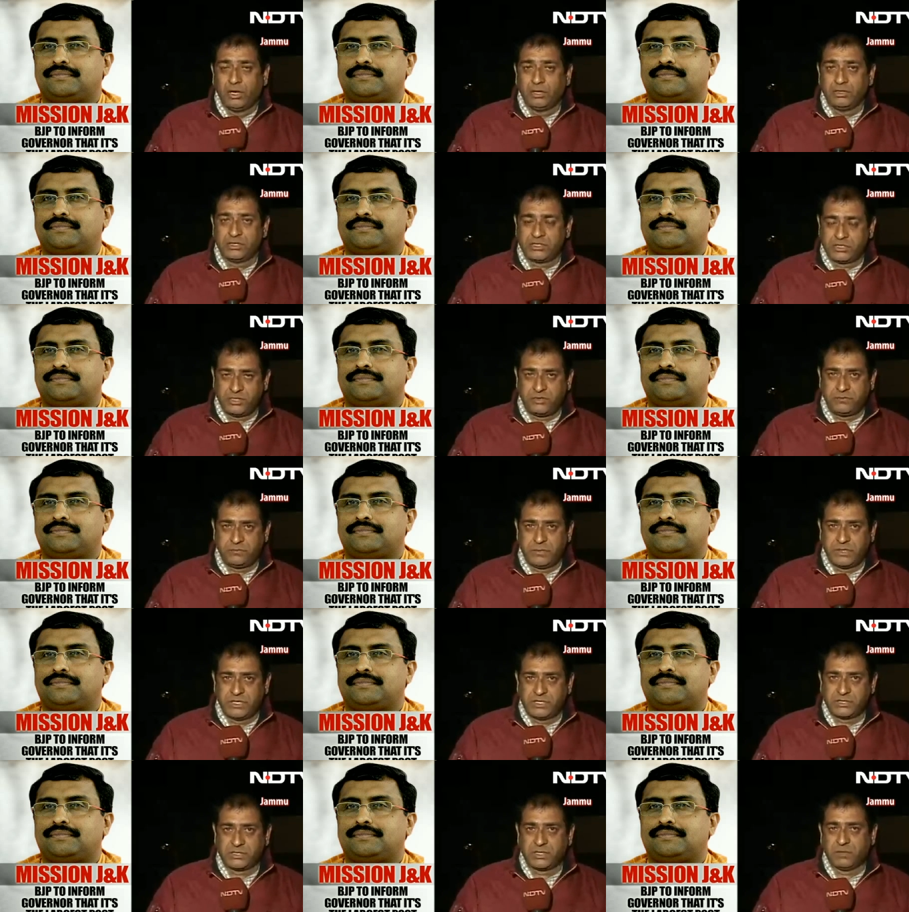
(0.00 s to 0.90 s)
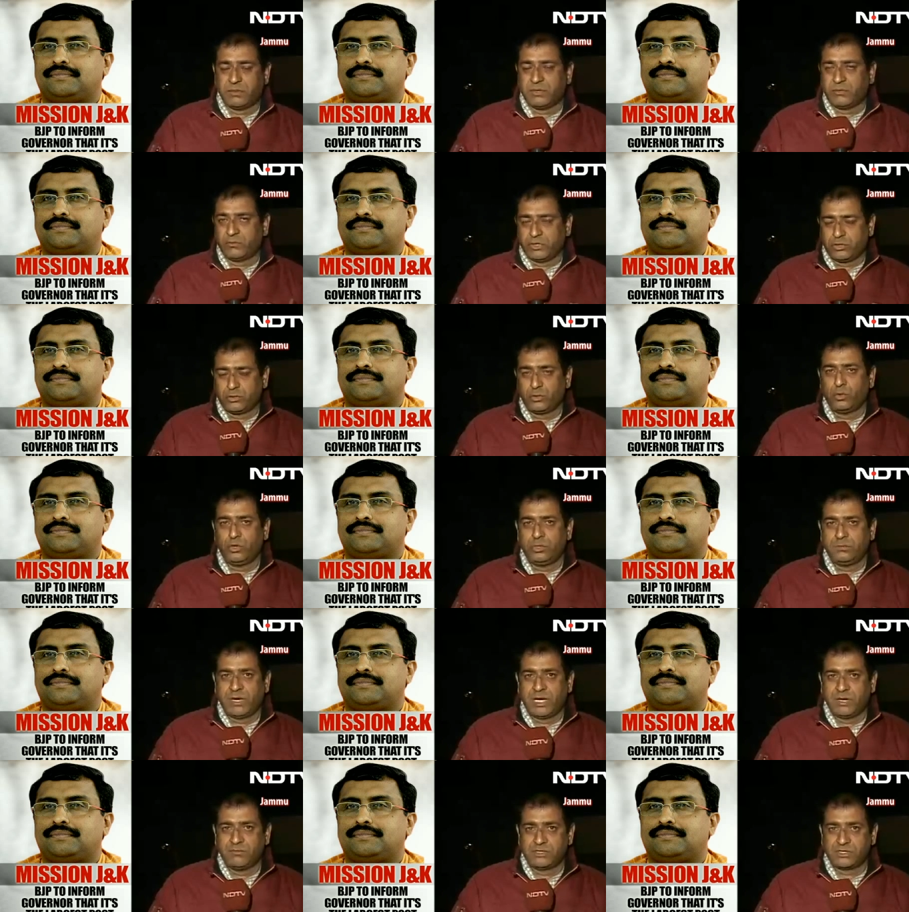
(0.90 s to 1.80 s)
Speaker 1: the chief minister. But we're
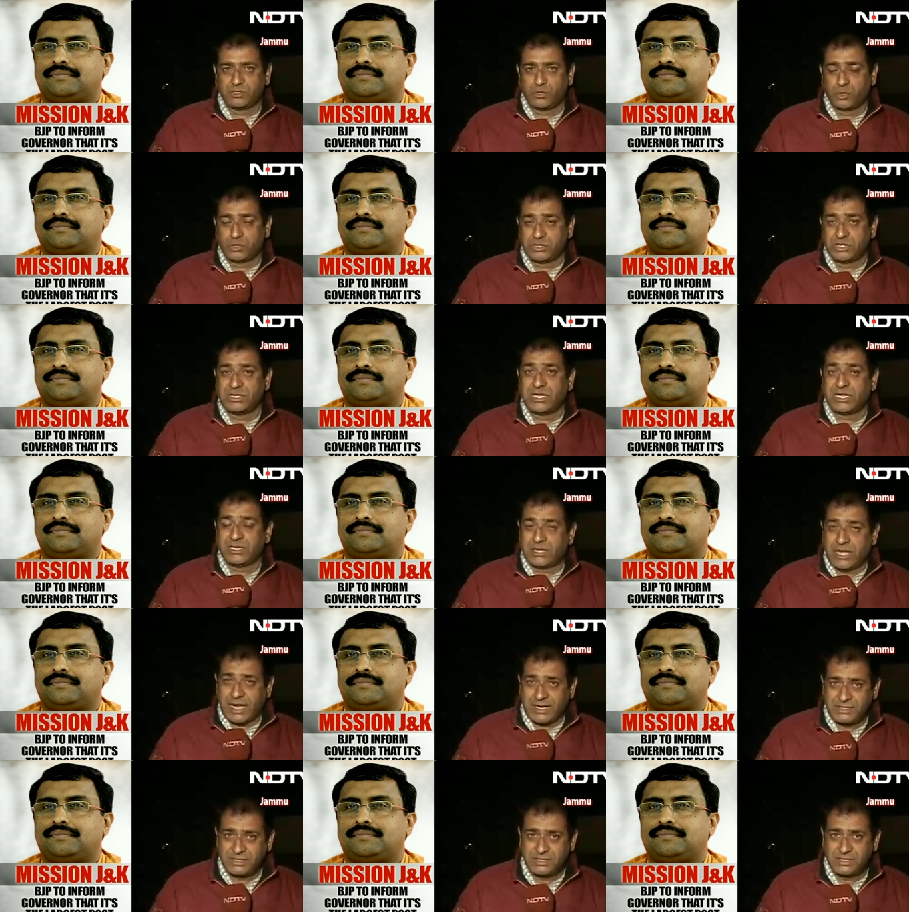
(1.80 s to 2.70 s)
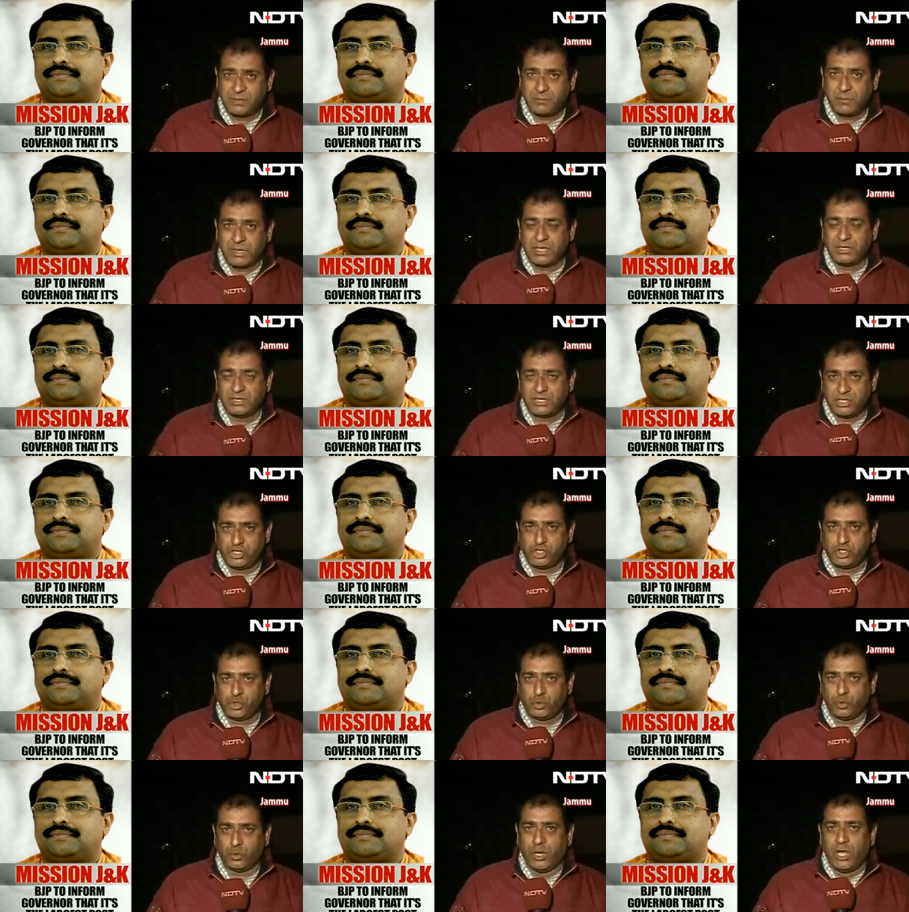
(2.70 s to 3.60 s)
told by our sources that that's the main
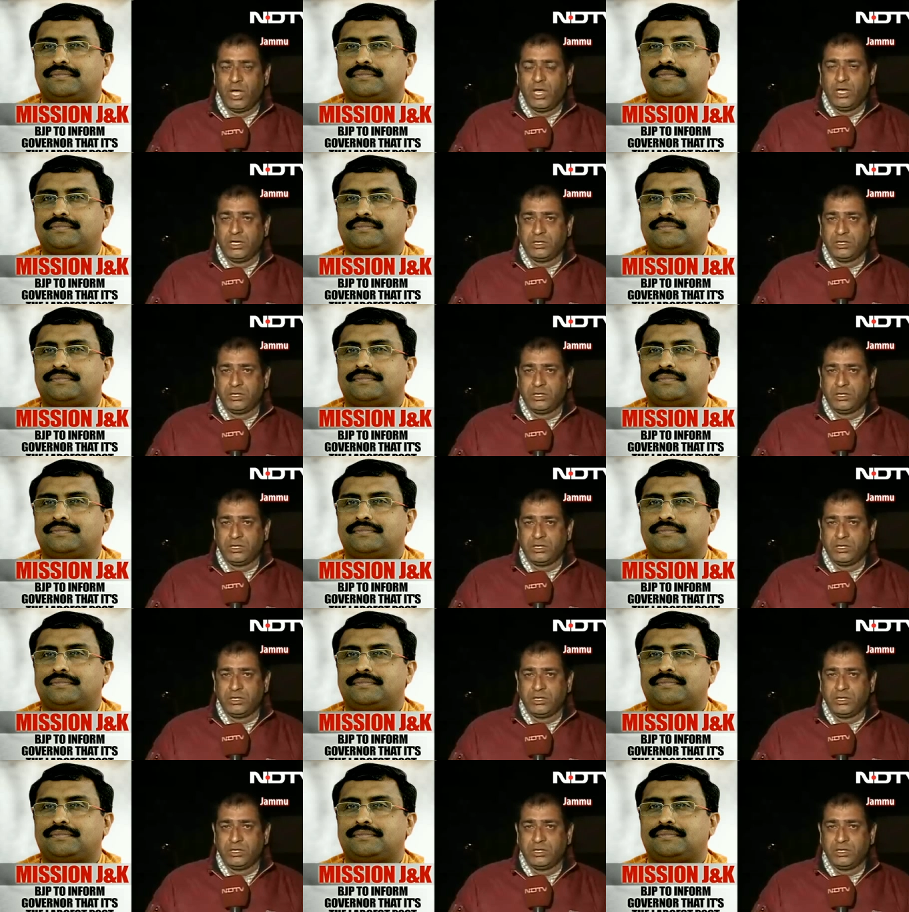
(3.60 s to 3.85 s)
issue.